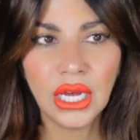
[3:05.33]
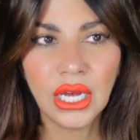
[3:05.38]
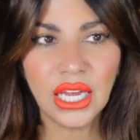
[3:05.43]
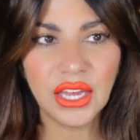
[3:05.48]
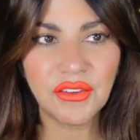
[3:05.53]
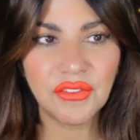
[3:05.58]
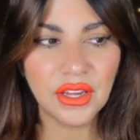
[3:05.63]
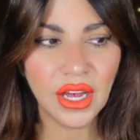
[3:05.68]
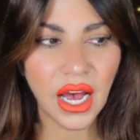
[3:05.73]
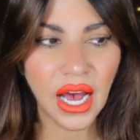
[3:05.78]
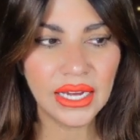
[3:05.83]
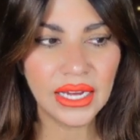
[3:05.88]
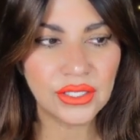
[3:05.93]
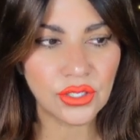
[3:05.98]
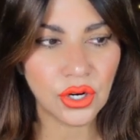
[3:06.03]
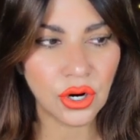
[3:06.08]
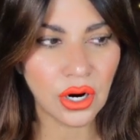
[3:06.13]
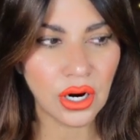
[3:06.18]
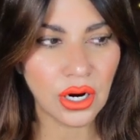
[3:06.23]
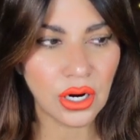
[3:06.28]
If you guys
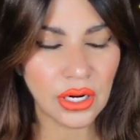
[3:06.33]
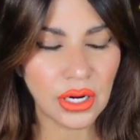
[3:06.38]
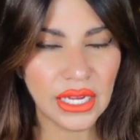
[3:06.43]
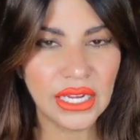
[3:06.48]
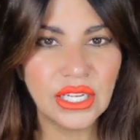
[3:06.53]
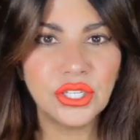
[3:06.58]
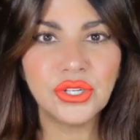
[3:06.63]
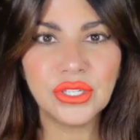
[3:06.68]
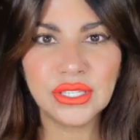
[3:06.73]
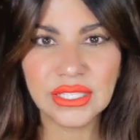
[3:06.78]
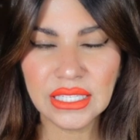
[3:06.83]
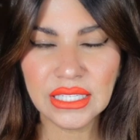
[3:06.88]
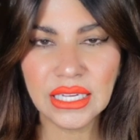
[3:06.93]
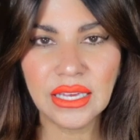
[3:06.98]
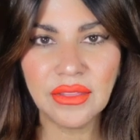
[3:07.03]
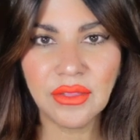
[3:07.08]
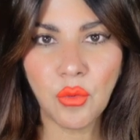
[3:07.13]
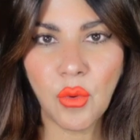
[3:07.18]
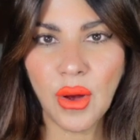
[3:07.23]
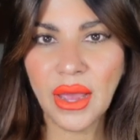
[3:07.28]
are interested
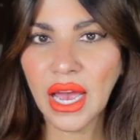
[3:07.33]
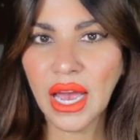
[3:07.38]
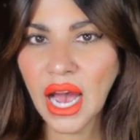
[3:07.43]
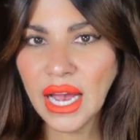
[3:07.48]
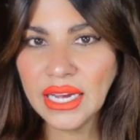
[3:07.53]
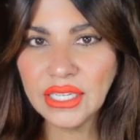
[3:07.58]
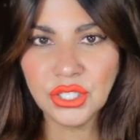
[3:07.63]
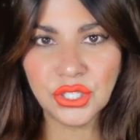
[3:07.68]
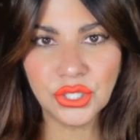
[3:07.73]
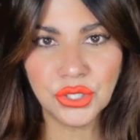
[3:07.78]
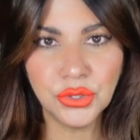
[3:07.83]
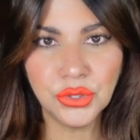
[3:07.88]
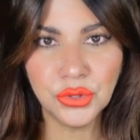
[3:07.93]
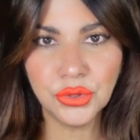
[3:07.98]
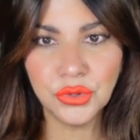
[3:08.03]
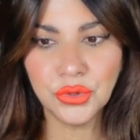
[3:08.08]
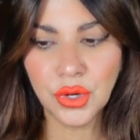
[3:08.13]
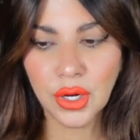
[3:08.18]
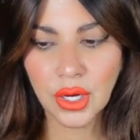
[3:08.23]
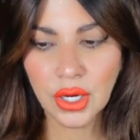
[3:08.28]
in the way I
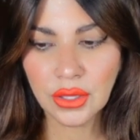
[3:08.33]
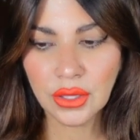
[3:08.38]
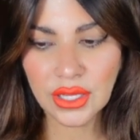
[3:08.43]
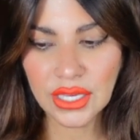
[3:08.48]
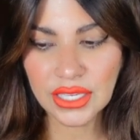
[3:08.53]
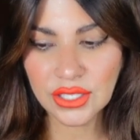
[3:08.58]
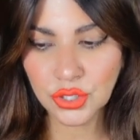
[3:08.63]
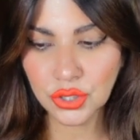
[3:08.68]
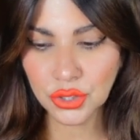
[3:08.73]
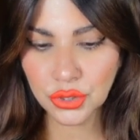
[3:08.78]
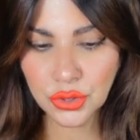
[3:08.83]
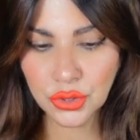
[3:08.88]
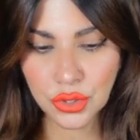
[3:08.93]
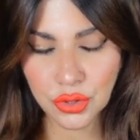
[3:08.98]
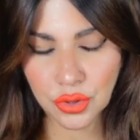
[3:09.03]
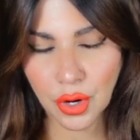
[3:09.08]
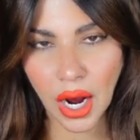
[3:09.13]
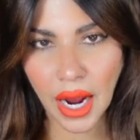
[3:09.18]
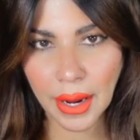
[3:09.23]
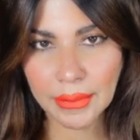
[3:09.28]
do these true
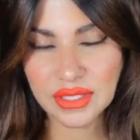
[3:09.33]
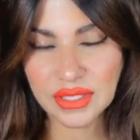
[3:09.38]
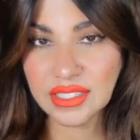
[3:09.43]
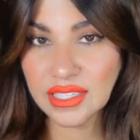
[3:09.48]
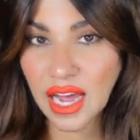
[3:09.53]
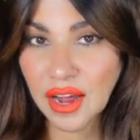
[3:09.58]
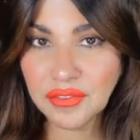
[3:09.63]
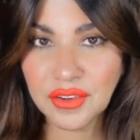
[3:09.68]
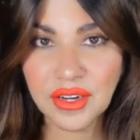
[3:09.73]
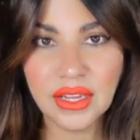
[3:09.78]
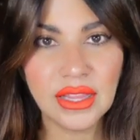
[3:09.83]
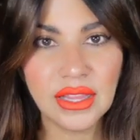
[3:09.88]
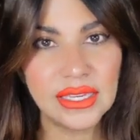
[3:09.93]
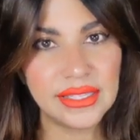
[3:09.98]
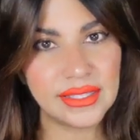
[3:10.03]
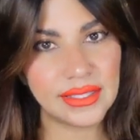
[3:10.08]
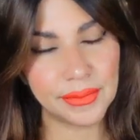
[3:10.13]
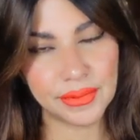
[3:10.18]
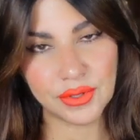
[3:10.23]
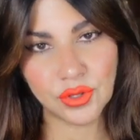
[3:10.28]
crimes, definitely
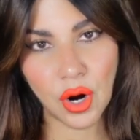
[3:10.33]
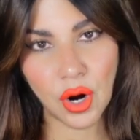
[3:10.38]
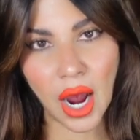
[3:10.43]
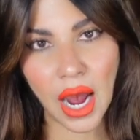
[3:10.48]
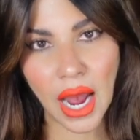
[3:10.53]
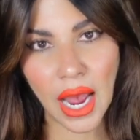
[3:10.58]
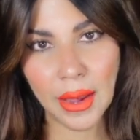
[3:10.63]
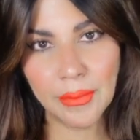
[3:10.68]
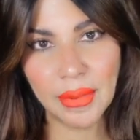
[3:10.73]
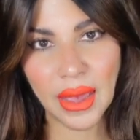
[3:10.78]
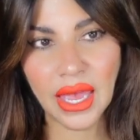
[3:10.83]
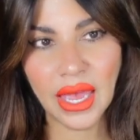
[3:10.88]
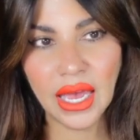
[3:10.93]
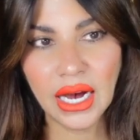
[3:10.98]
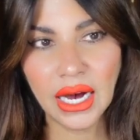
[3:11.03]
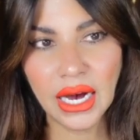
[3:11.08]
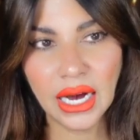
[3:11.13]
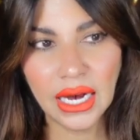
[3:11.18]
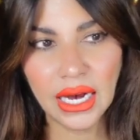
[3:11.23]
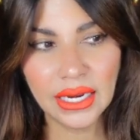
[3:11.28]
subscribe
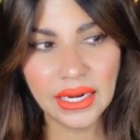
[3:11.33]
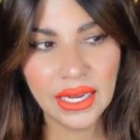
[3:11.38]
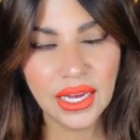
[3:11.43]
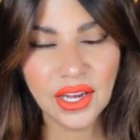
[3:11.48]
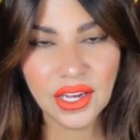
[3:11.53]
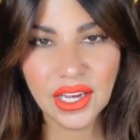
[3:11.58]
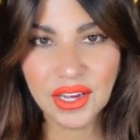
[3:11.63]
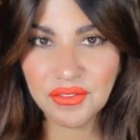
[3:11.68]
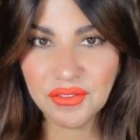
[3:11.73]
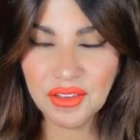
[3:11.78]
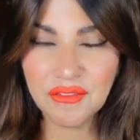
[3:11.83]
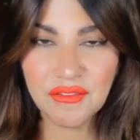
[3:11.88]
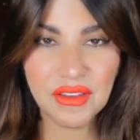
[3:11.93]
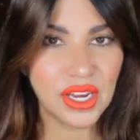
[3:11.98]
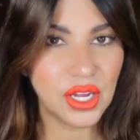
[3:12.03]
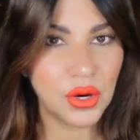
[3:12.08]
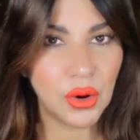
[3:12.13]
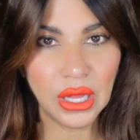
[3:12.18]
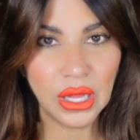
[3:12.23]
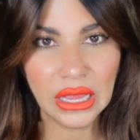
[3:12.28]
and give the
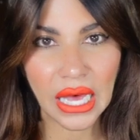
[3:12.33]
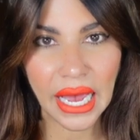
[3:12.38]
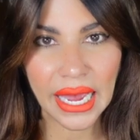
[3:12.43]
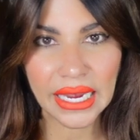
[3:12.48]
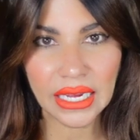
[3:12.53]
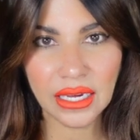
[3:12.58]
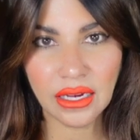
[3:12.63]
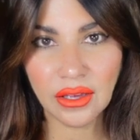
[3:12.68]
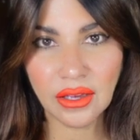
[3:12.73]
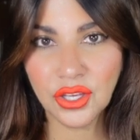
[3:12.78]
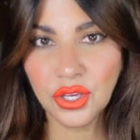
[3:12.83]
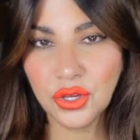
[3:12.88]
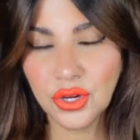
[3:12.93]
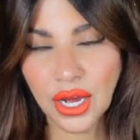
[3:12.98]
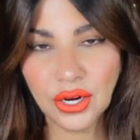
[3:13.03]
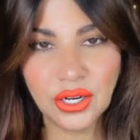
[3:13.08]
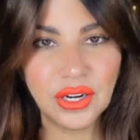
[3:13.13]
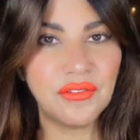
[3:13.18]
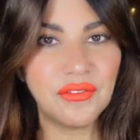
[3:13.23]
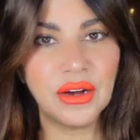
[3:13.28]
video a like. You're
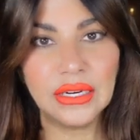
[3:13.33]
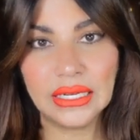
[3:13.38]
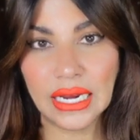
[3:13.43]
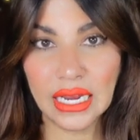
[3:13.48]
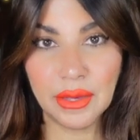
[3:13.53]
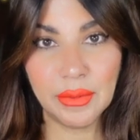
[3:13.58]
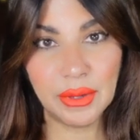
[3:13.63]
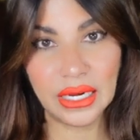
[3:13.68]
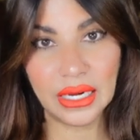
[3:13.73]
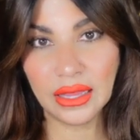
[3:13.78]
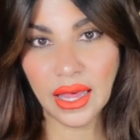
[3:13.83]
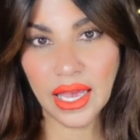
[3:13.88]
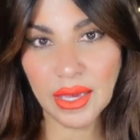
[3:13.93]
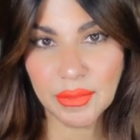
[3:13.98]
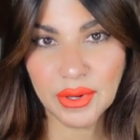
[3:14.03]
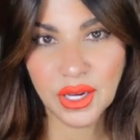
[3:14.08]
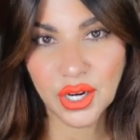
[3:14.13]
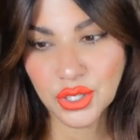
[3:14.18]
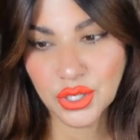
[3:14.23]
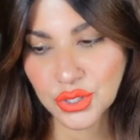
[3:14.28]
not gonna find anybody like
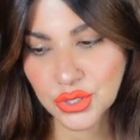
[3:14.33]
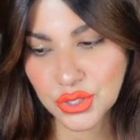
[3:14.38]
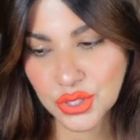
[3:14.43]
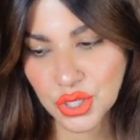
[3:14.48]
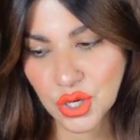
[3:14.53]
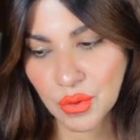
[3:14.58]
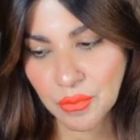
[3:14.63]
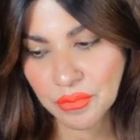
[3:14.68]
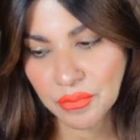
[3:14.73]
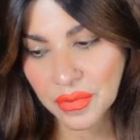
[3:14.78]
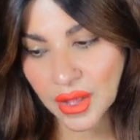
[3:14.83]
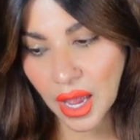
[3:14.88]
me on YouTube.